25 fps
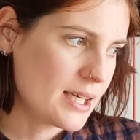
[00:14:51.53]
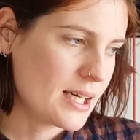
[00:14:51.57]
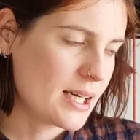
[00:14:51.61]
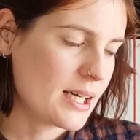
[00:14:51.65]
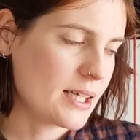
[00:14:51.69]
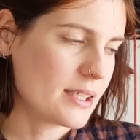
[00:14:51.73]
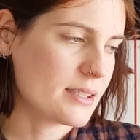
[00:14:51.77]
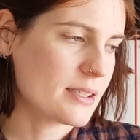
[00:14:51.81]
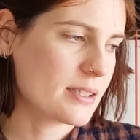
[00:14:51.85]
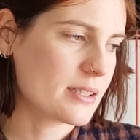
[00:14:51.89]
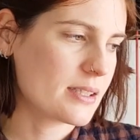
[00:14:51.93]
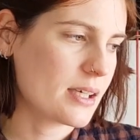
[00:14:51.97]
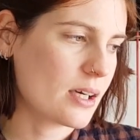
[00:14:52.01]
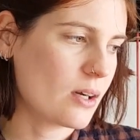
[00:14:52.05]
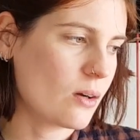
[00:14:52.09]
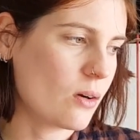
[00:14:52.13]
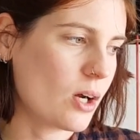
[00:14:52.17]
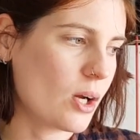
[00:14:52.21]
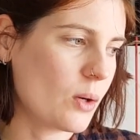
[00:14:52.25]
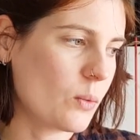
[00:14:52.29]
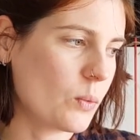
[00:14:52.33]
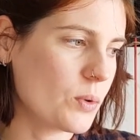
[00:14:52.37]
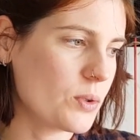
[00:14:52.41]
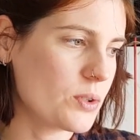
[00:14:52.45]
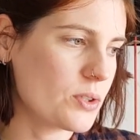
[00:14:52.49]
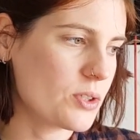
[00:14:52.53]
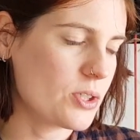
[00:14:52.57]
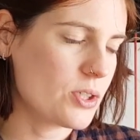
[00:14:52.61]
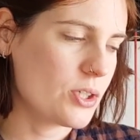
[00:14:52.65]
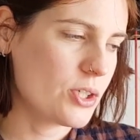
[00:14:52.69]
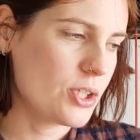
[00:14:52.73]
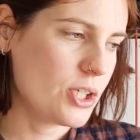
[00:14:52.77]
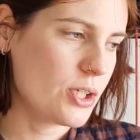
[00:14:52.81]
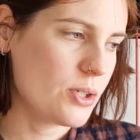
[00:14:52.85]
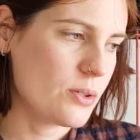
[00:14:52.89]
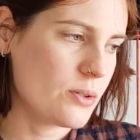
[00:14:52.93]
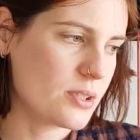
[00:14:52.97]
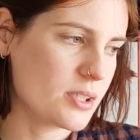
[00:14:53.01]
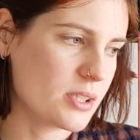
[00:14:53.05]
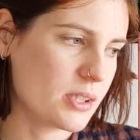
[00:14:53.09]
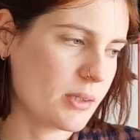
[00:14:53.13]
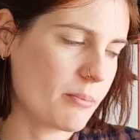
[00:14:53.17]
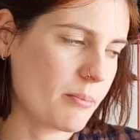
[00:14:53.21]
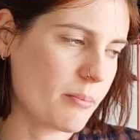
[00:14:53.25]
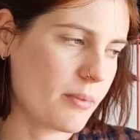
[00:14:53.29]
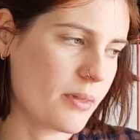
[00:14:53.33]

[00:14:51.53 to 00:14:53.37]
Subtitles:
And so I want to use some